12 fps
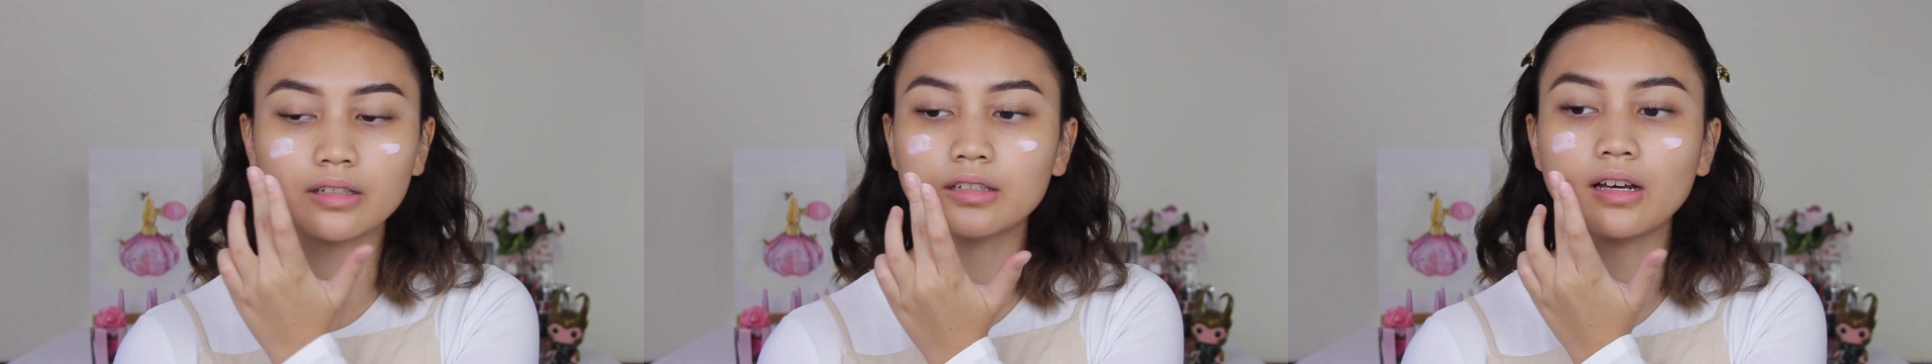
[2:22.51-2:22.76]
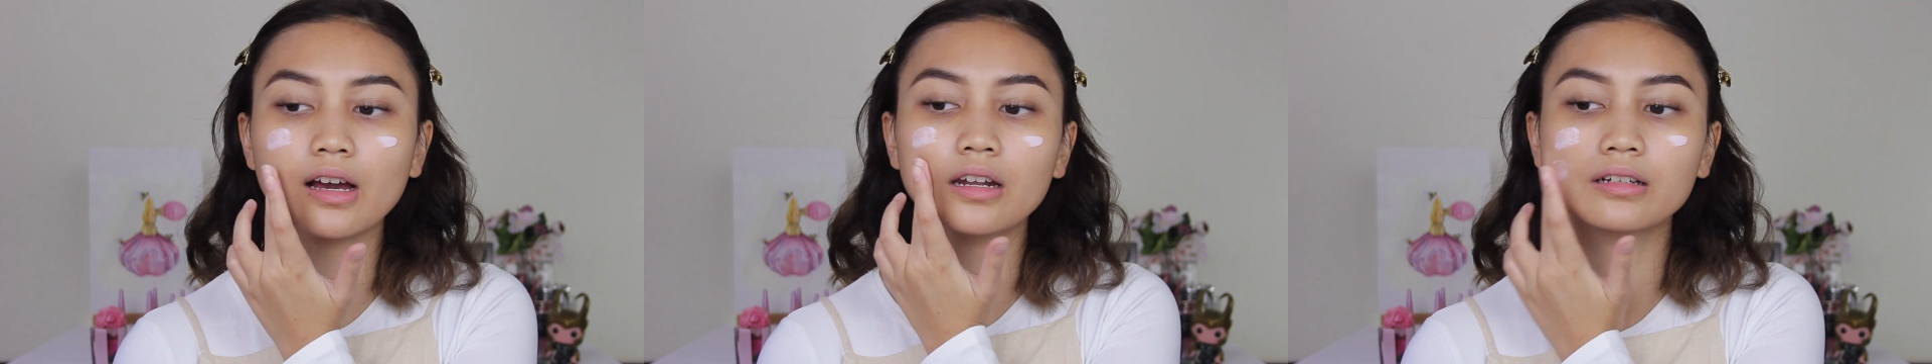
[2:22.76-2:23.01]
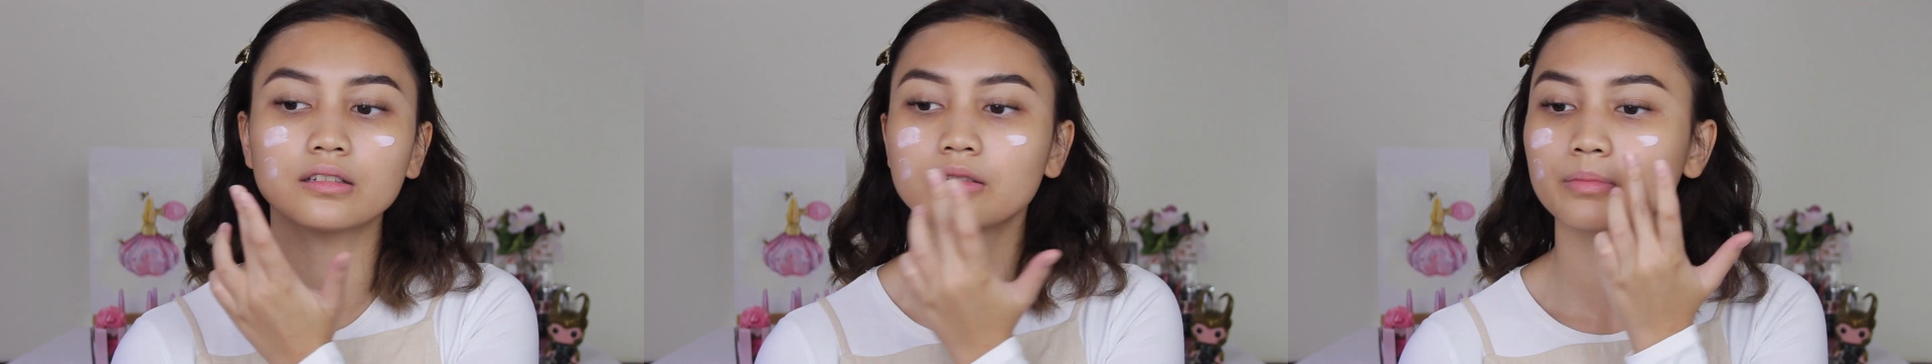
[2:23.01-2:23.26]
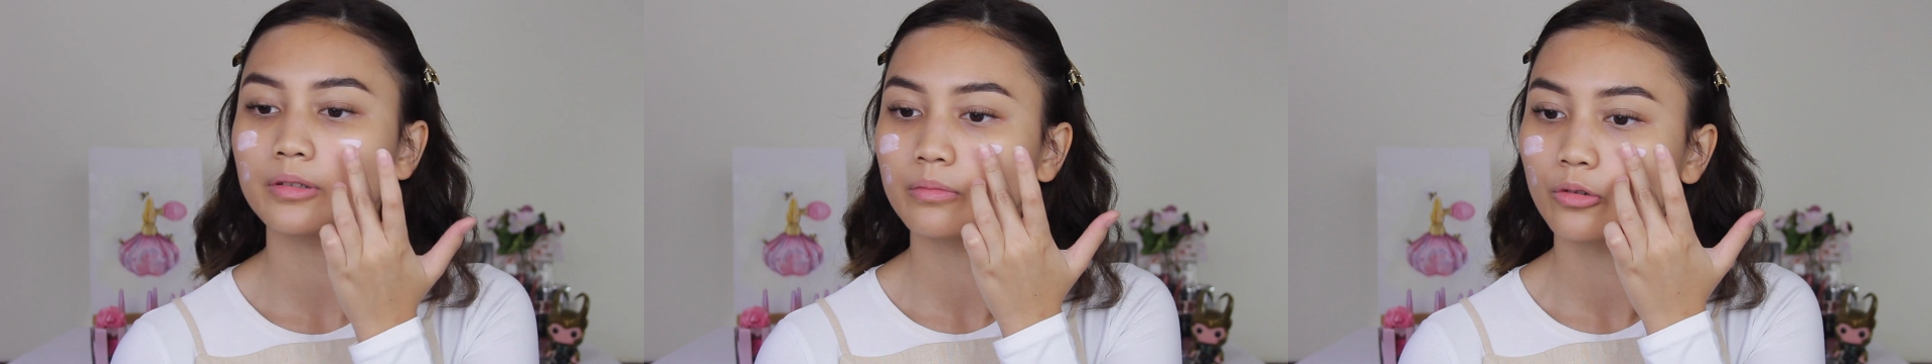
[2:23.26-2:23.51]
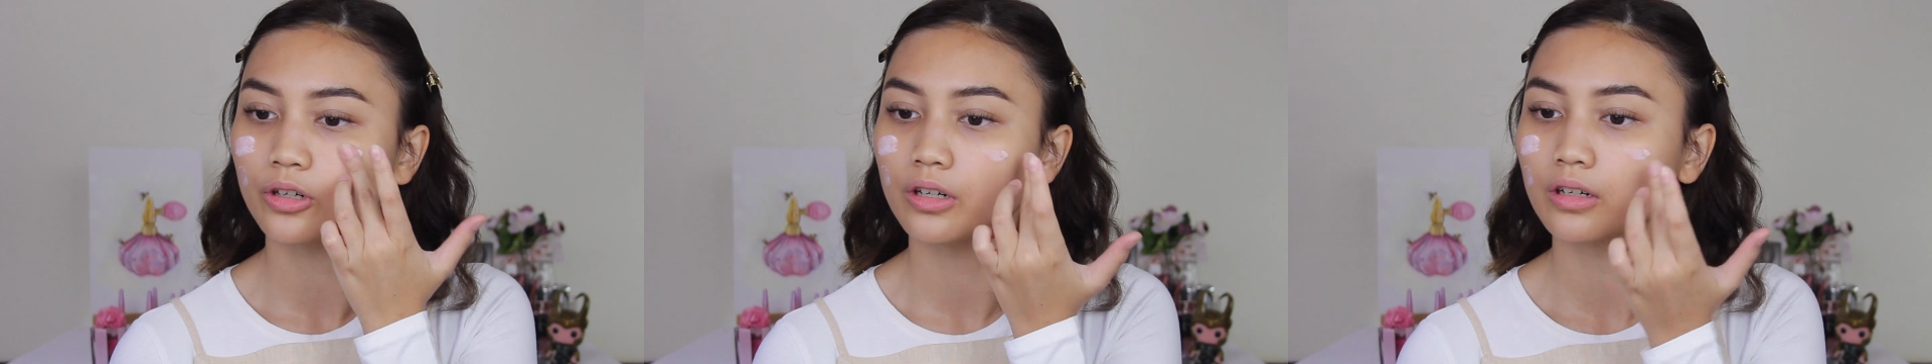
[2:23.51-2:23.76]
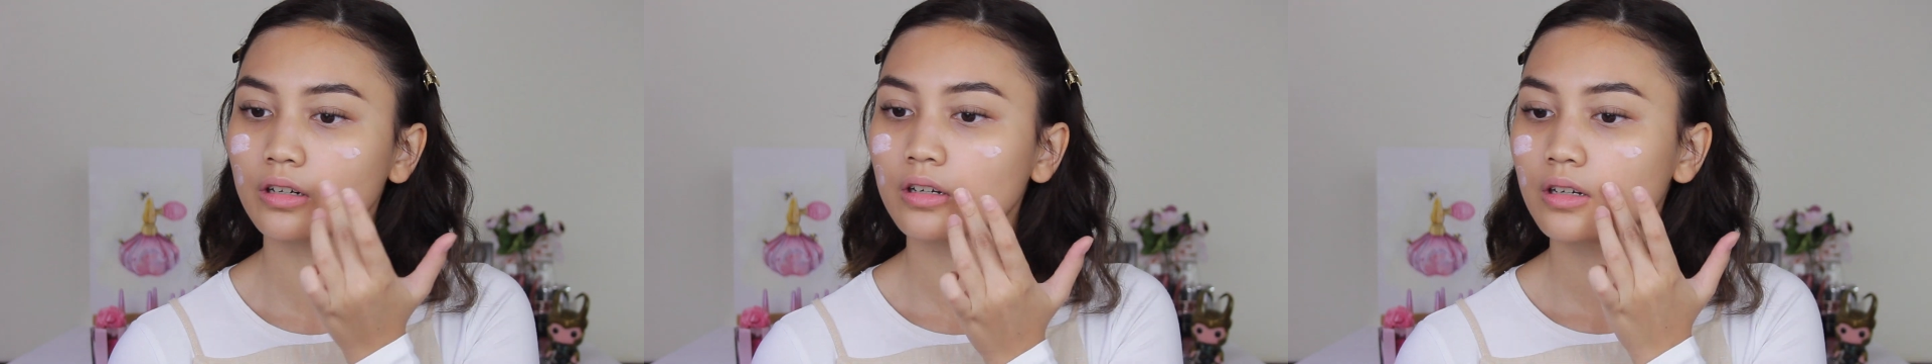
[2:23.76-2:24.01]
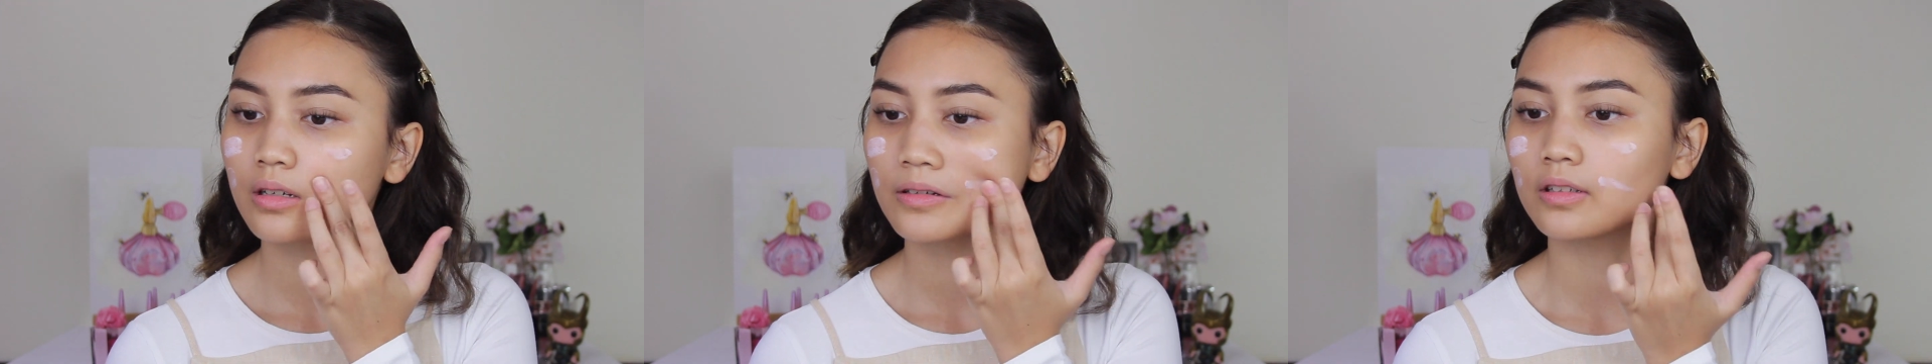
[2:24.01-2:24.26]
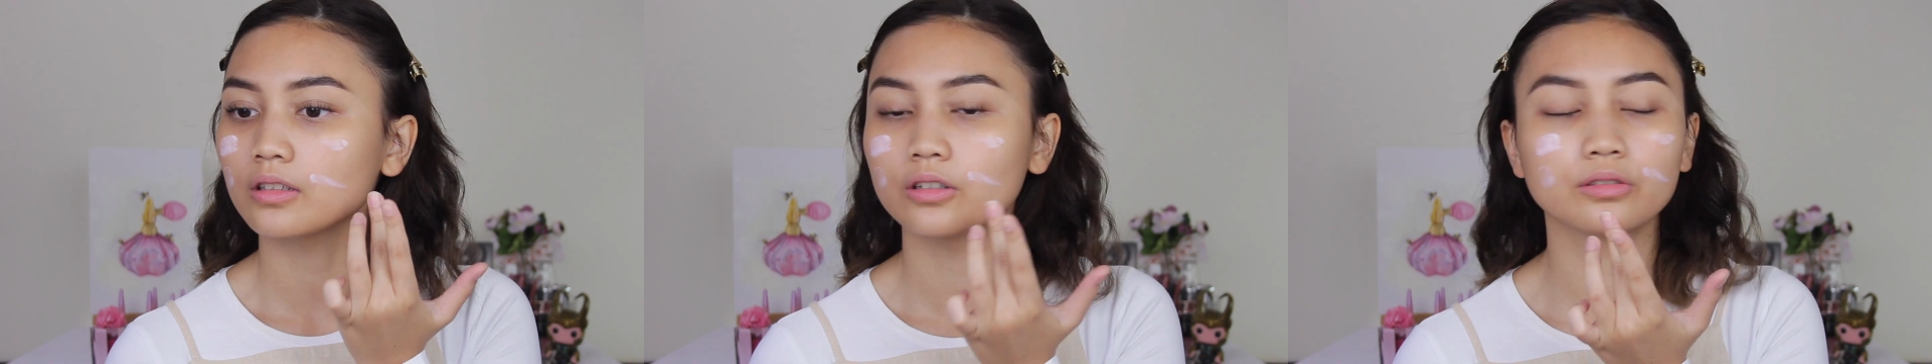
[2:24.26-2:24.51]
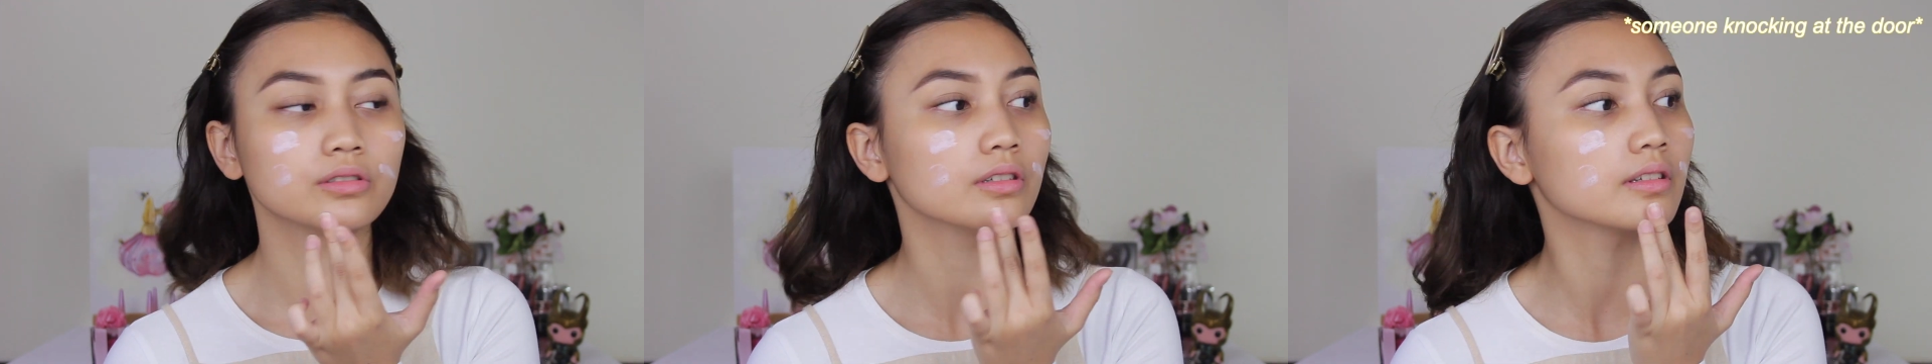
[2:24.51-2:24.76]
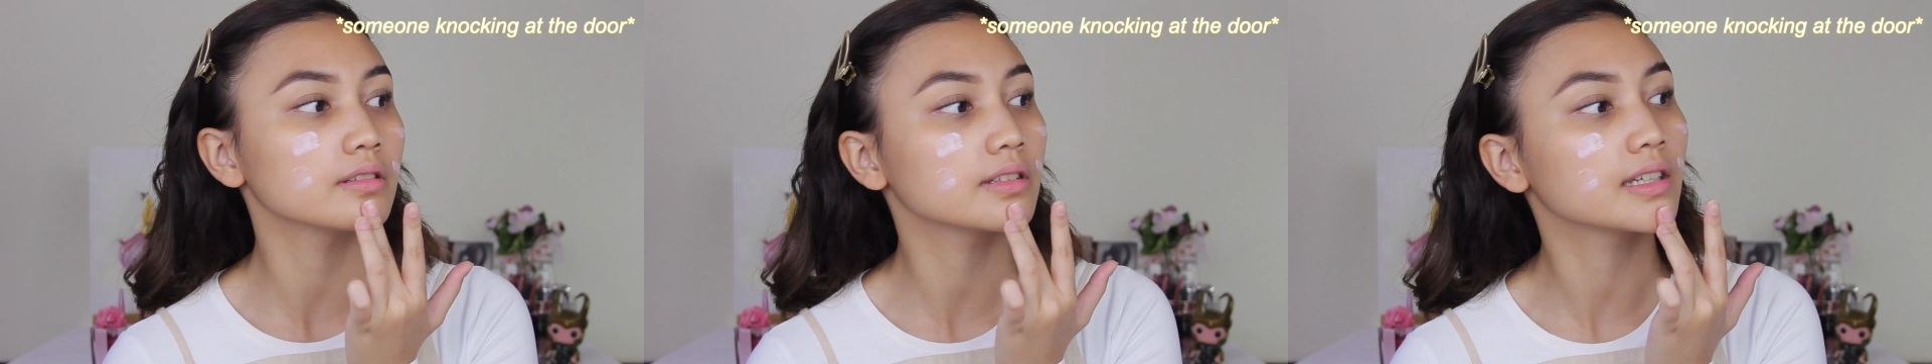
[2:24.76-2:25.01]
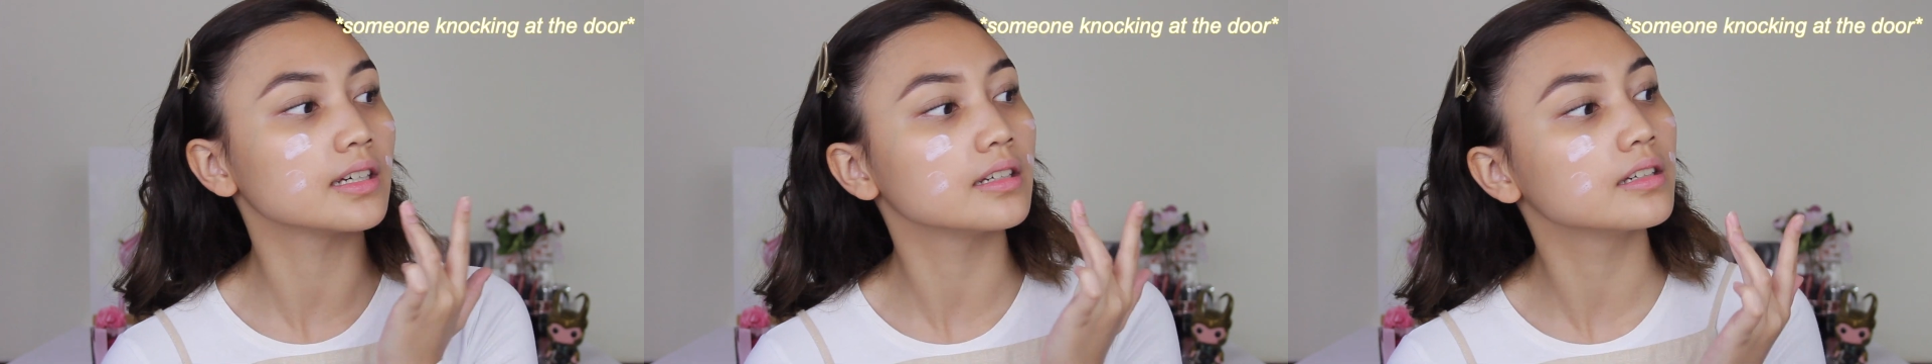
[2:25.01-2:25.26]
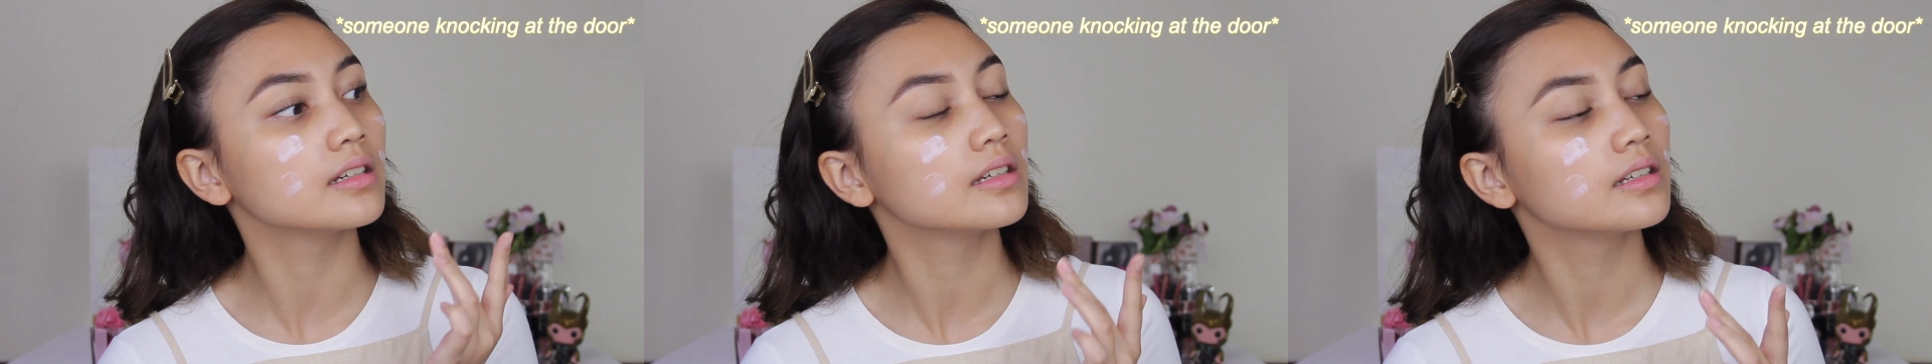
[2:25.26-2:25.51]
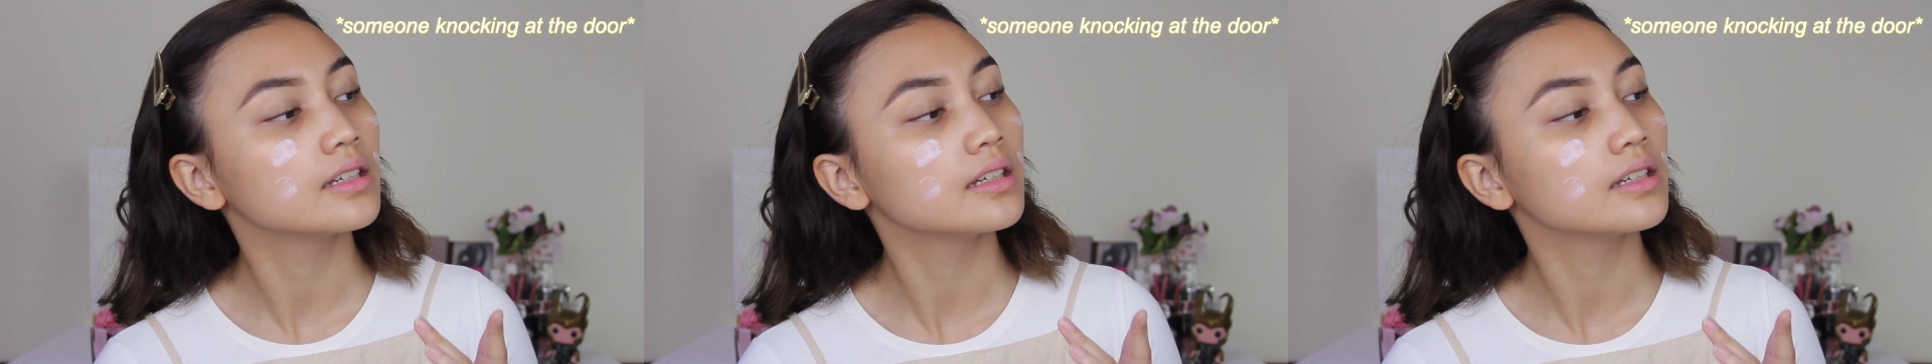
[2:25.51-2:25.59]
I add a little bit more glow to the skin.